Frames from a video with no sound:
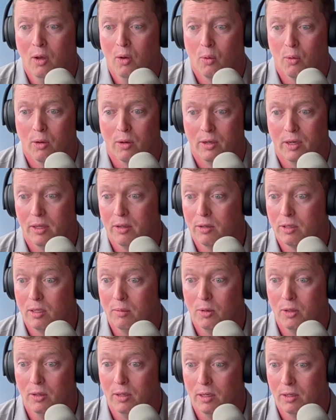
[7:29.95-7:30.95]
another
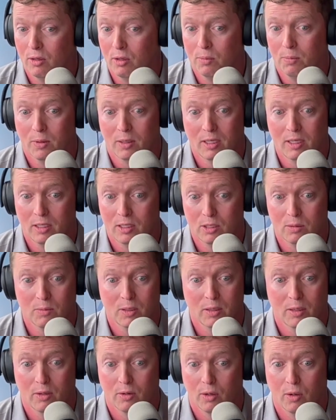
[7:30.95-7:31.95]
community group, a
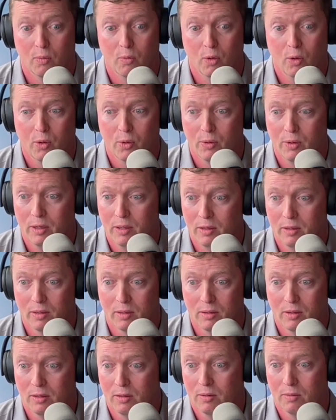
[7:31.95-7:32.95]
Kinsman or a Rotary,
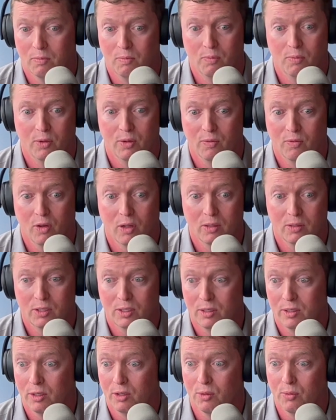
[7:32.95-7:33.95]
they're
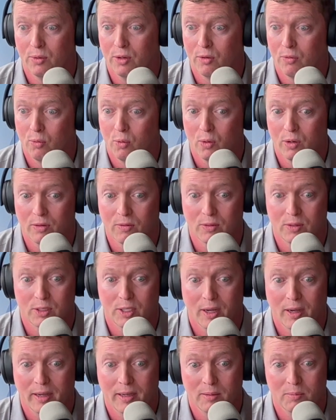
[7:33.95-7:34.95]
volunteering 3 or 4 different
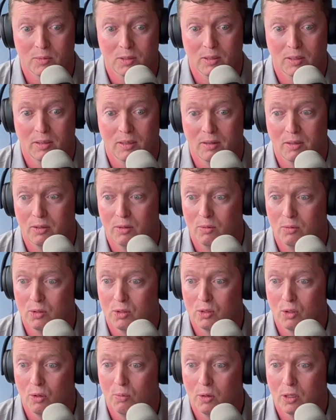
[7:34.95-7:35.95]
times, and then they're doing
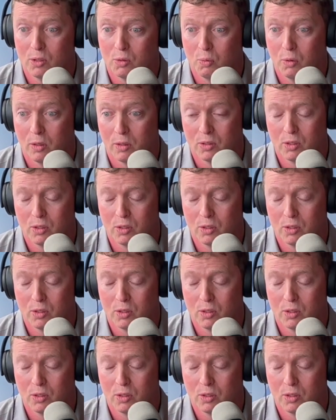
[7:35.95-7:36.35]
so much work.